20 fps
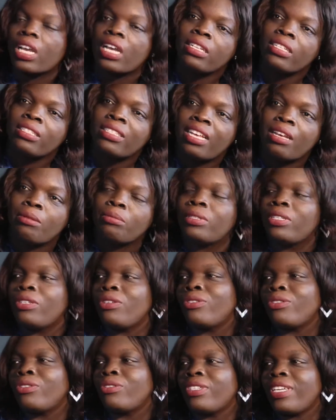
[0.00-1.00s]
and it helps
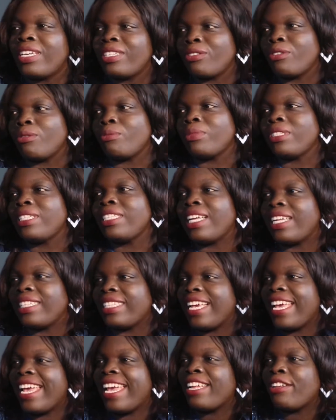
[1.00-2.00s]
the youth to get something
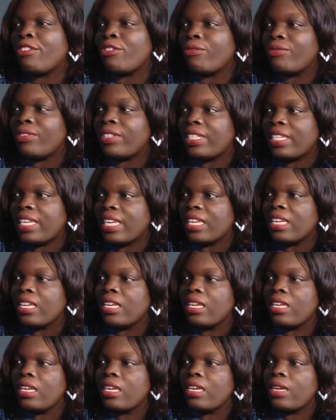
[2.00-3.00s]
at the end of the day.
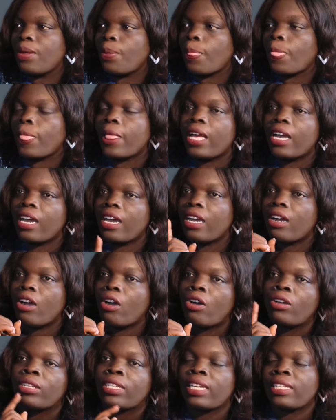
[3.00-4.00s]

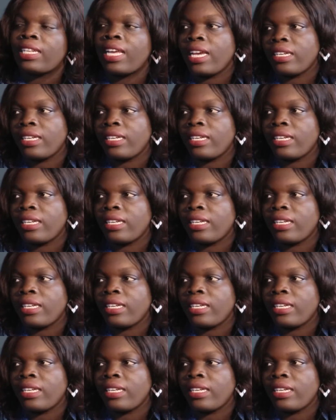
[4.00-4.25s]
On an